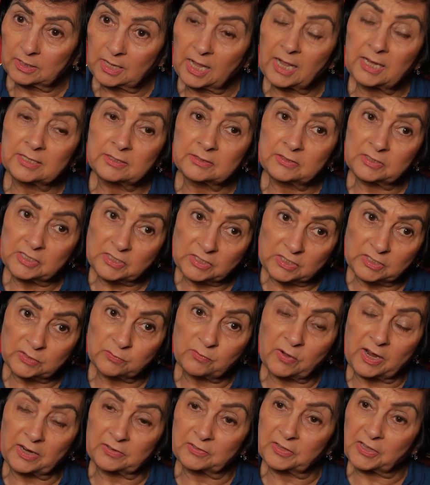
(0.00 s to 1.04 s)
And this is
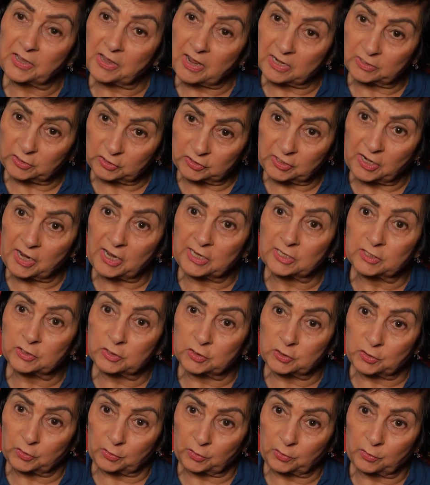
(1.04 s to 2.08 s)
why they are trying
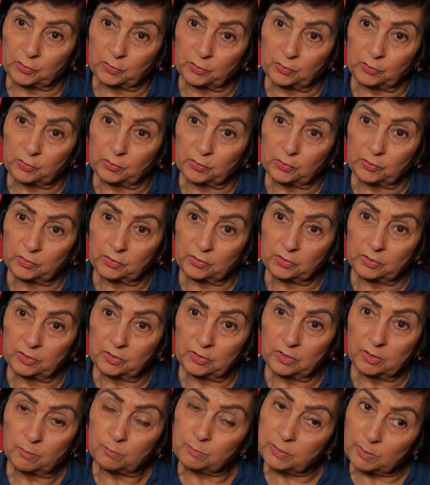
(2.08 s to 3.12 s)
to
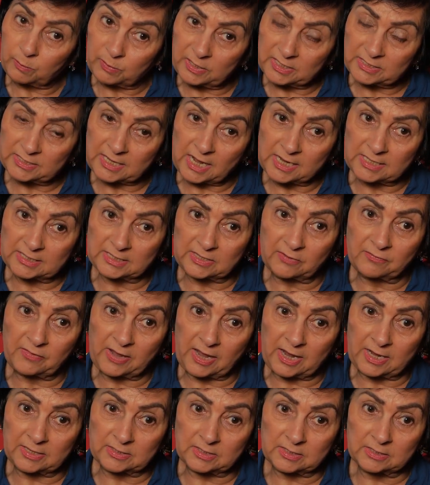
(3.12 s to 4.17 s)
publicize the
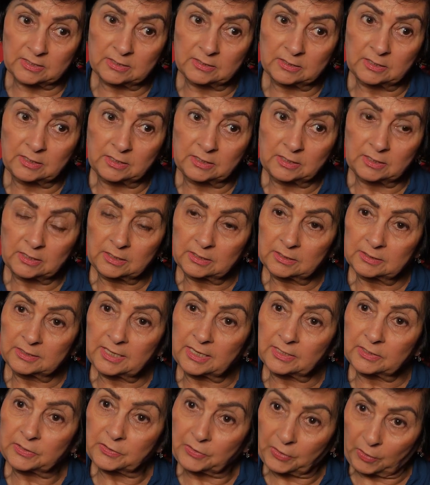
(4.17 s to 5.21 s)
fact
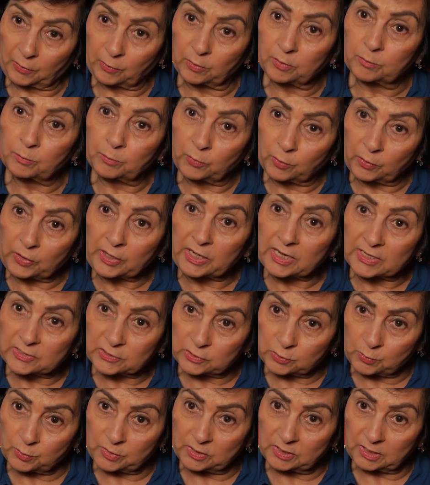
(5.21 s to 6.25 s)
that no, more needs
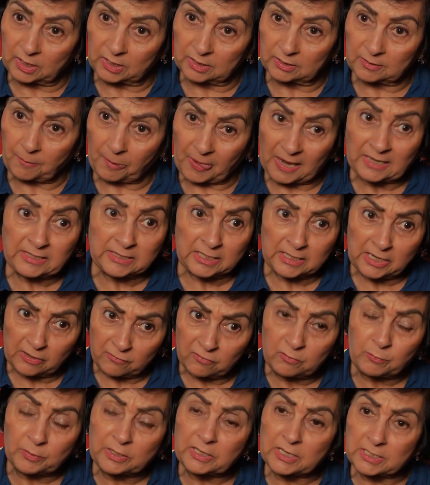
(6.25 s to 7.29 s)
to be done. And the
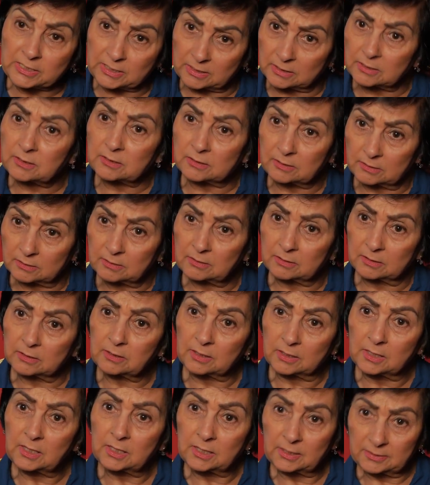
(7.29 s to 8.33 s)
government is,
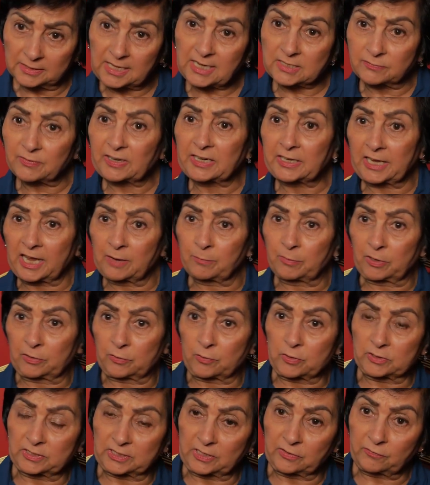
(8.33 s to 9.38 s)
that's what I came
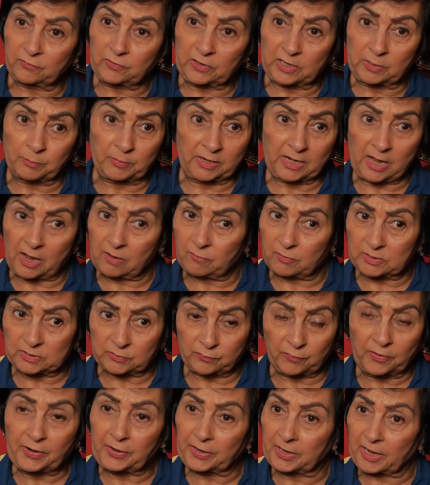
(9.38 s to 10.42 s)
across that film, and I was
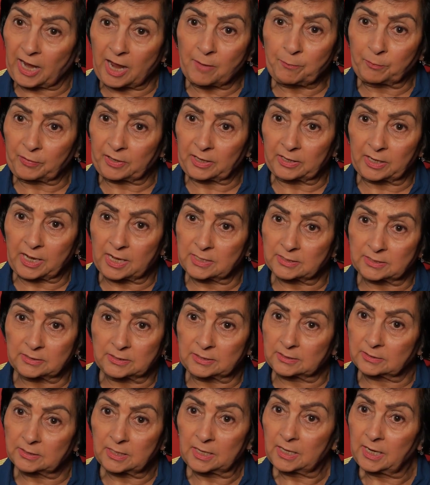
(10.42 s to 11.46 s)
very happy, and I
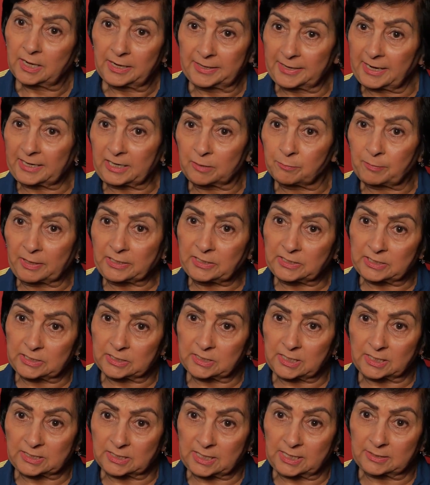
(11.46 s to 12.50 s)
recommend it.
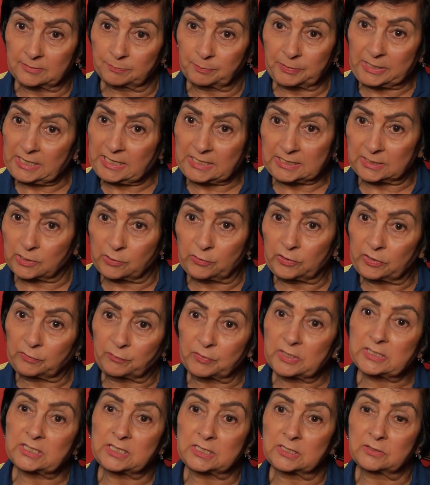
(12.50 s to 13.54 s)
I said, please go and
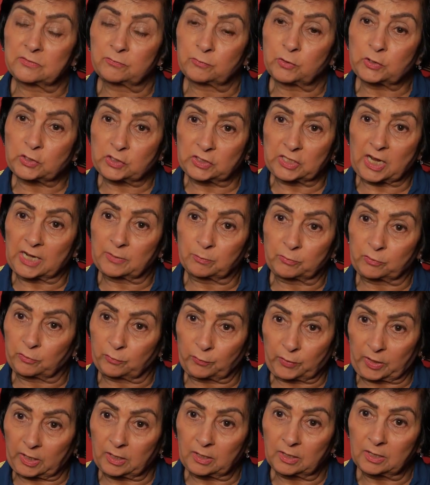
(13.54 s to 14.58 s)
visit, watch that
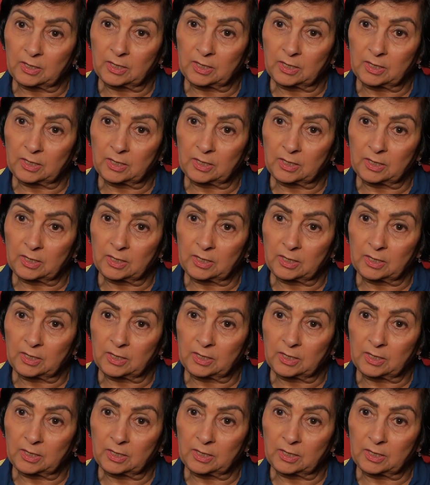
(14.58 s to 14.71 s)
movie.